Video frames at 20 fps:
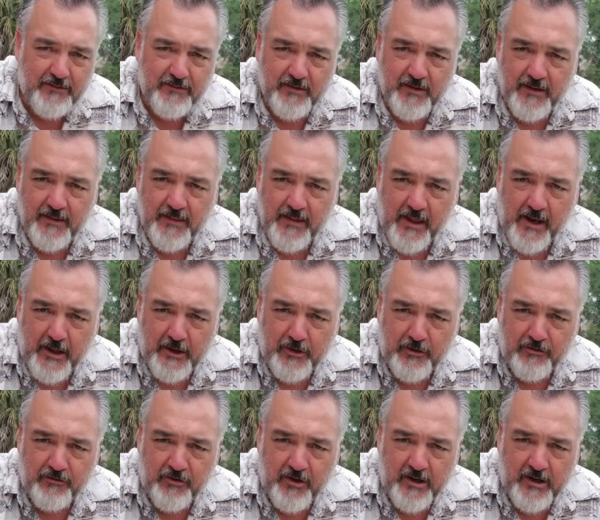and then I
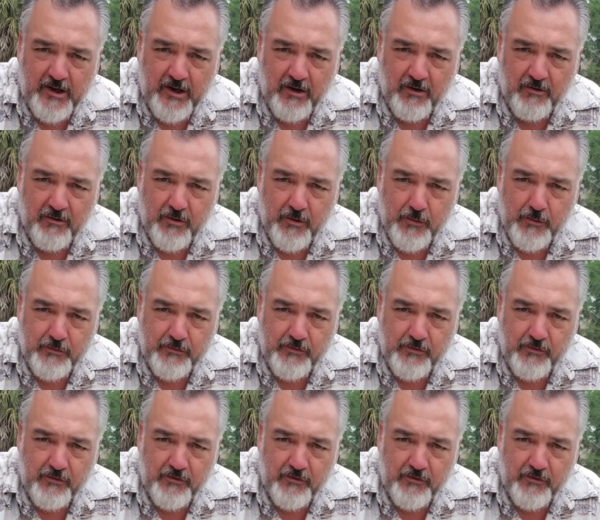could take care of Dozer.